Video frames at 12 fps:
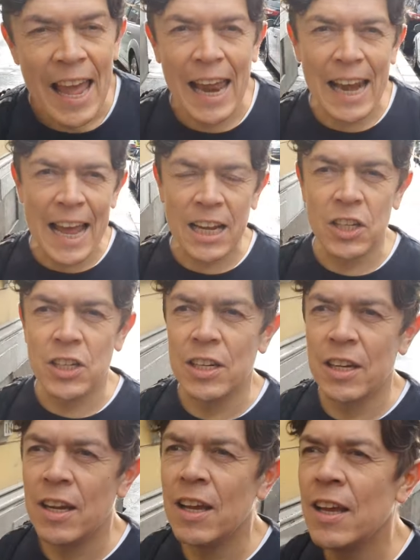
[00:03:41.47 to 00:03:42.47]
election
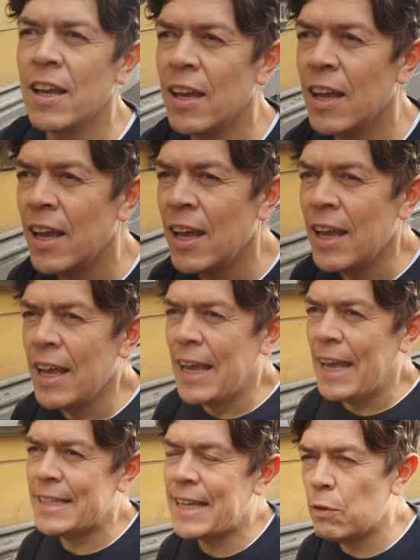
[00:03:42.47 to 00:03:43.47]

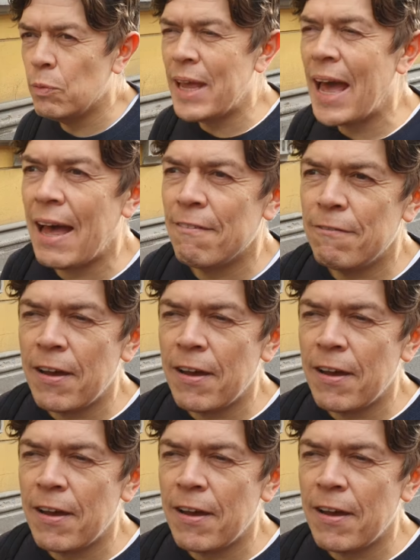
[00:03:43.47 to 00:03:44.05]
is that we have